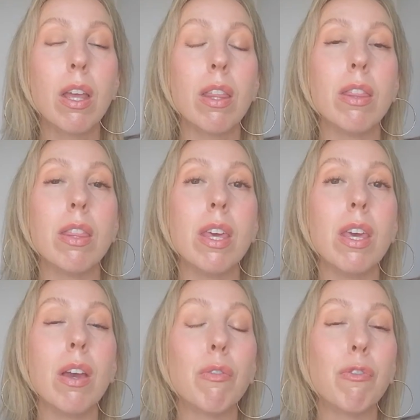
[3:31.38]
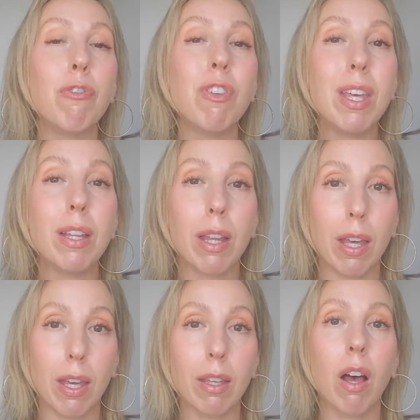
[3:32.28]
the
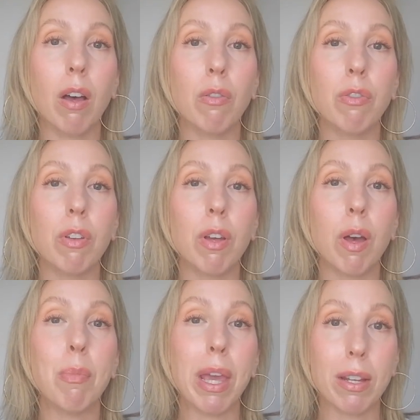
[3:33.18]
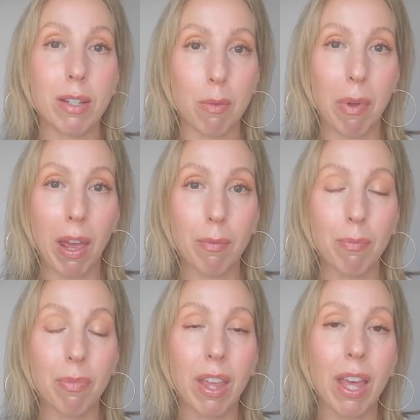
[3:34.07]
feeling of abandonment.
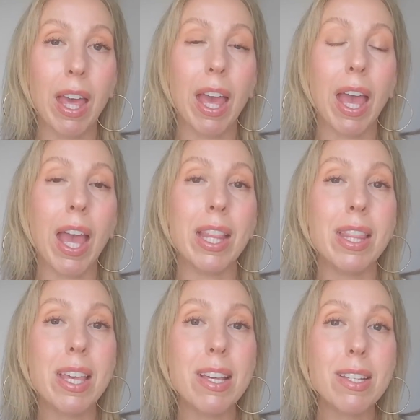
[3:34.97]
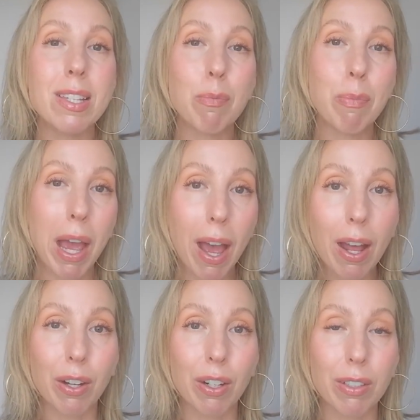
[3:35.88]
And this
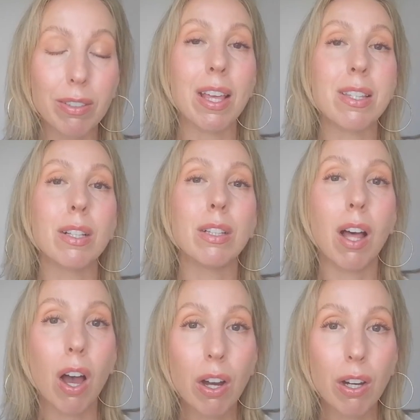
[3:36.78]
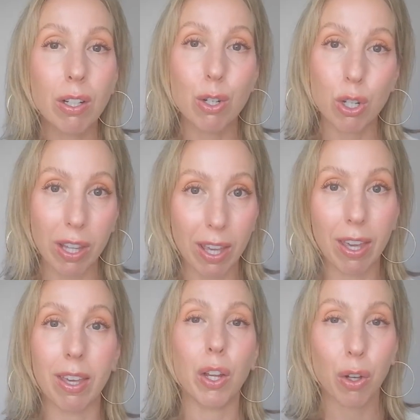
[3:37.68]
pattern is
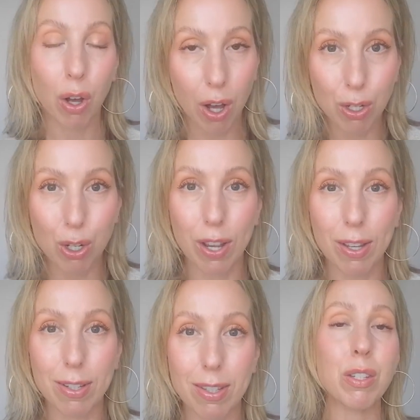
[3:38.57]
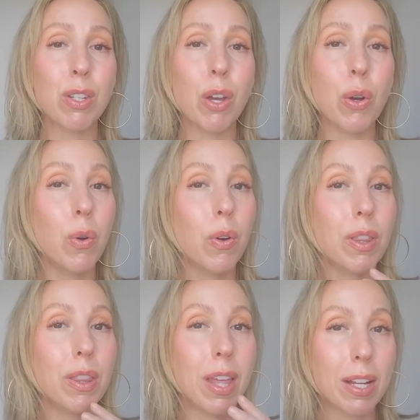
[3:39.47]
largely unconscious. So
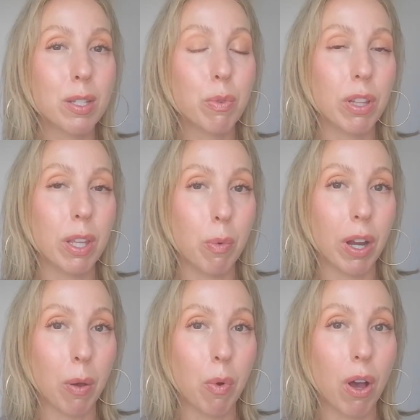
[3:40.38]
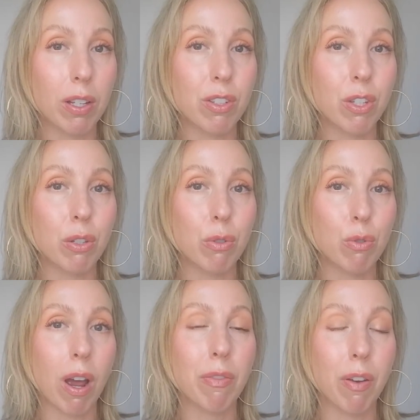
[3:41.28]
that's really what I want to
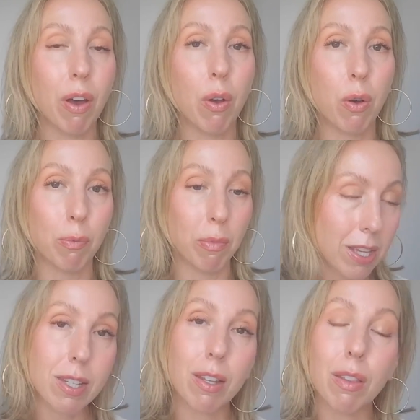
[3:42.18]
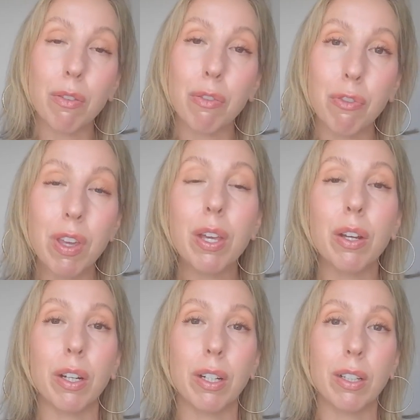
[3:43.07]
drive home is the
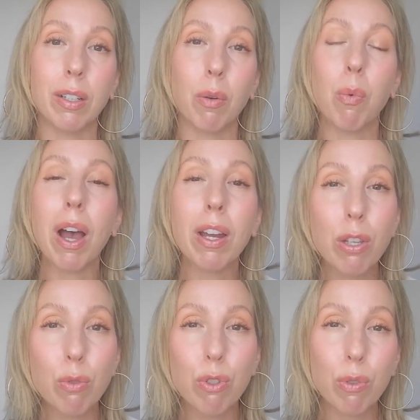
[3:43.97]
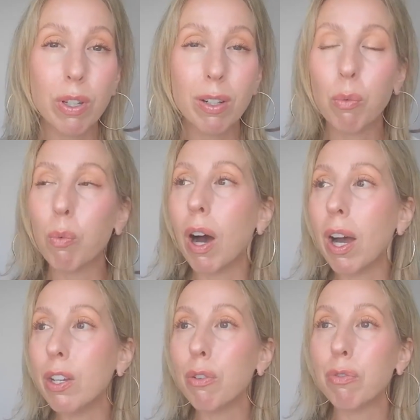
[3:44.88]
fear. Why do you do it?
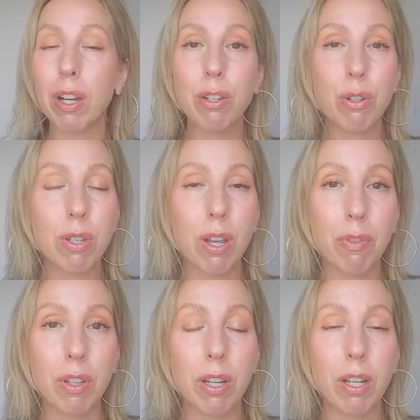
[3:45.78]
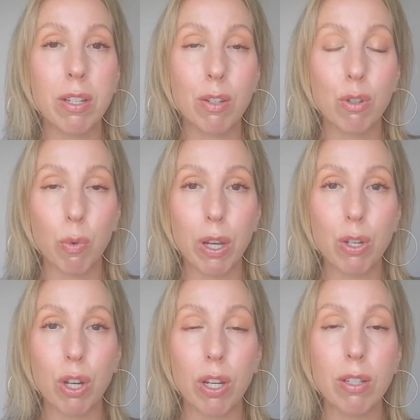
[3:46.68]
Why do you find yourself in
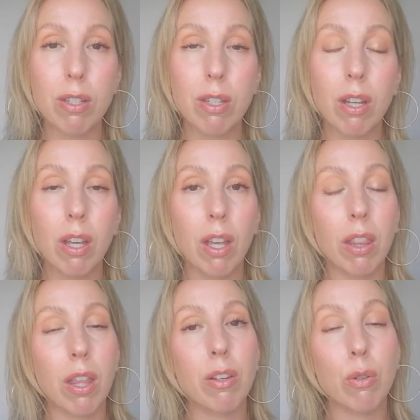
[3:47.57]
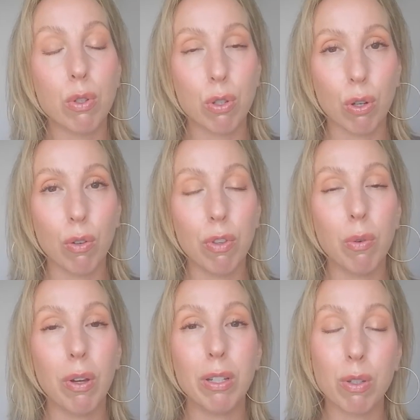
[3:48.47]
situations that don't serve
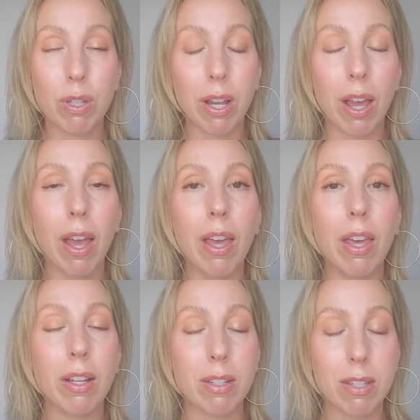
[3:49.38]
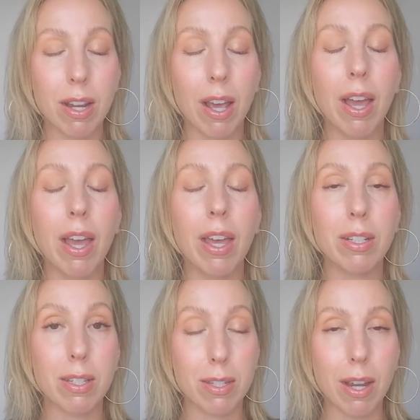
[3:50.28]
you and you stay and stay
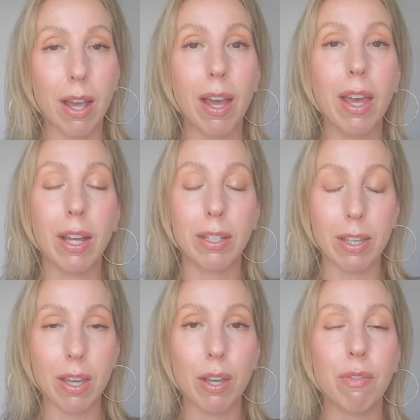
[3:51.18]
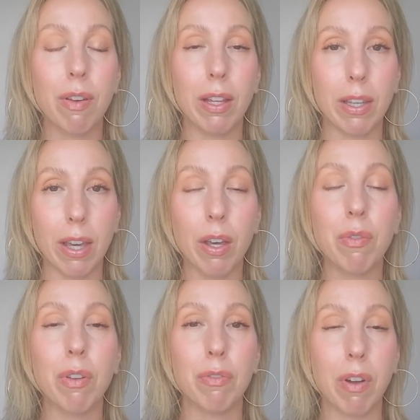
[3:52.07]
and stay and give
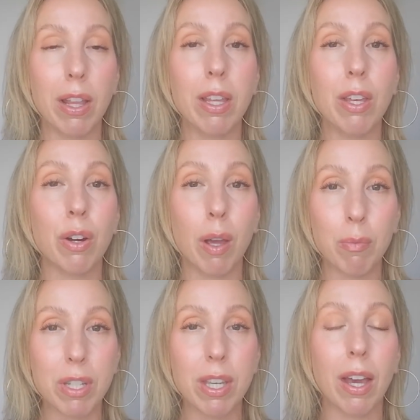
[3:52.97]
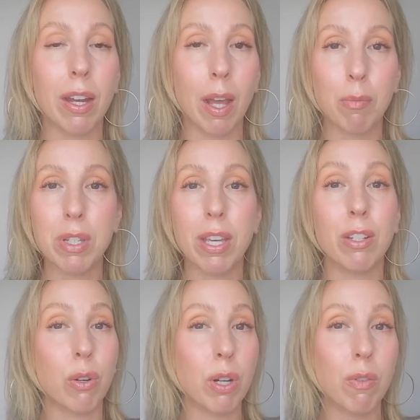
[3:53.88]
and find that you're empty and
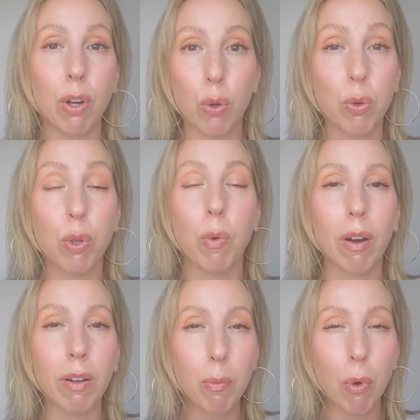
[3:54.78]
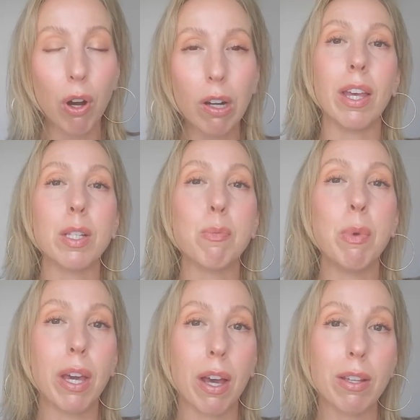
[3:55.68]
don't even know who you are anymore? It's
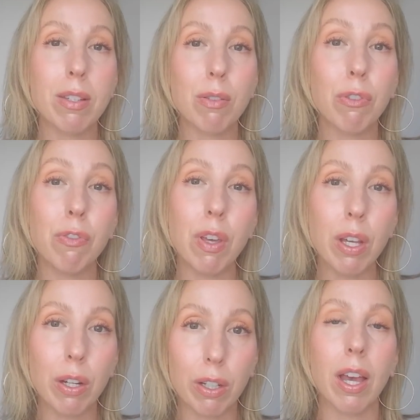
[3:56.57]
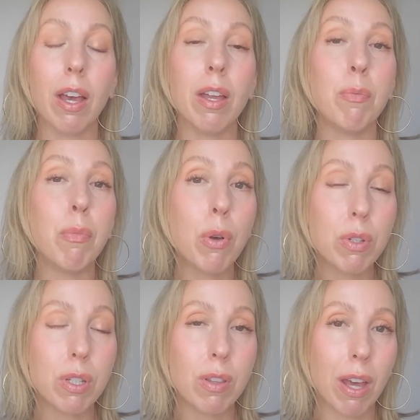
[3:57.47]
because of fear. And
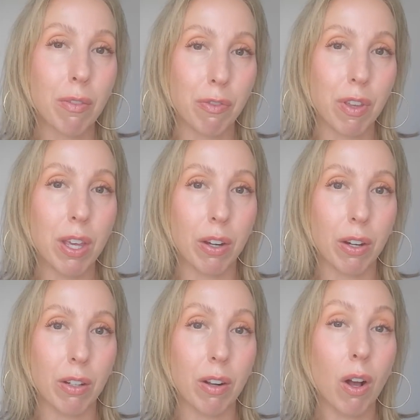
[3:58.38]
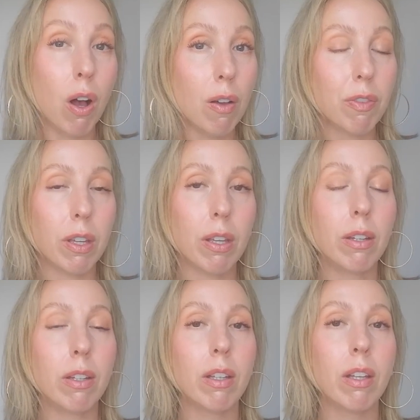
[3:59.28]
most of that fear
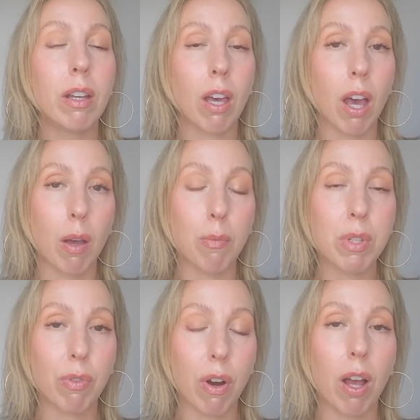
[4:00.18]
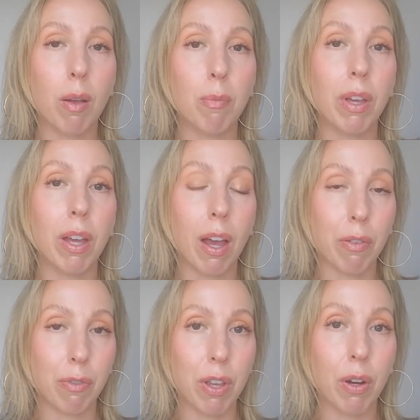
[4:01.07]
often comes from a
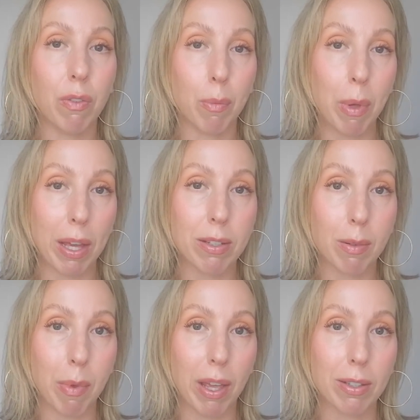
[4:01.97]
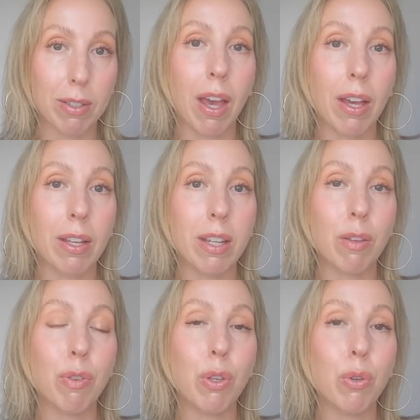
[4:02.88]
fear of abandonment. And
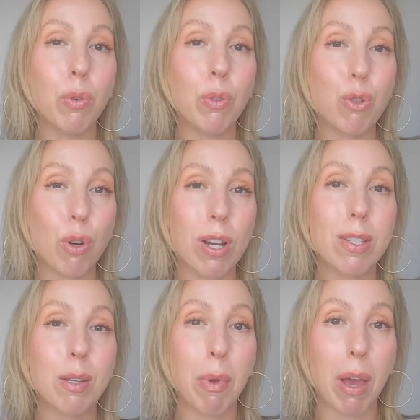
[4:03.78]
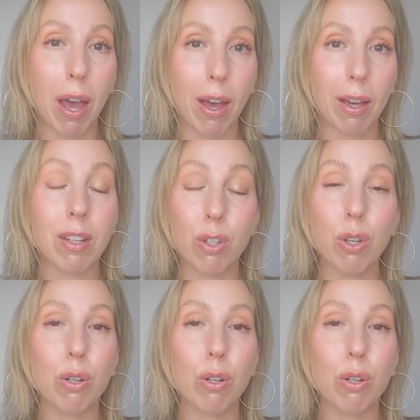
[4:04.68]
if you trace it back to your